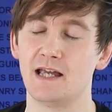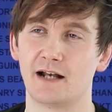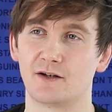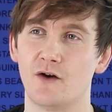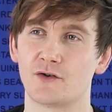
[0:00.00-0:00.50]
he
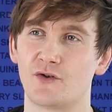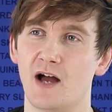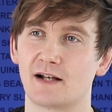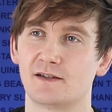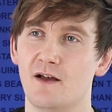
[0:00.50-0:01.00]
had a
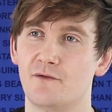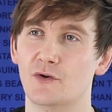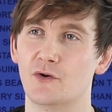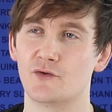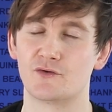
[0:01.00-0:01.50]
contract
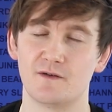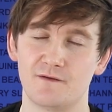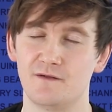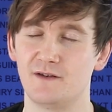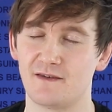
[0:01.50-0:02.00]
for
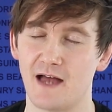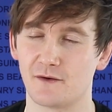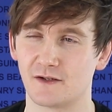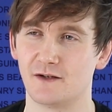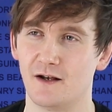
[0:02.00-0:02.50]

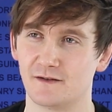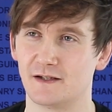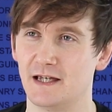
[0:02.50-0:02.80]
$150,000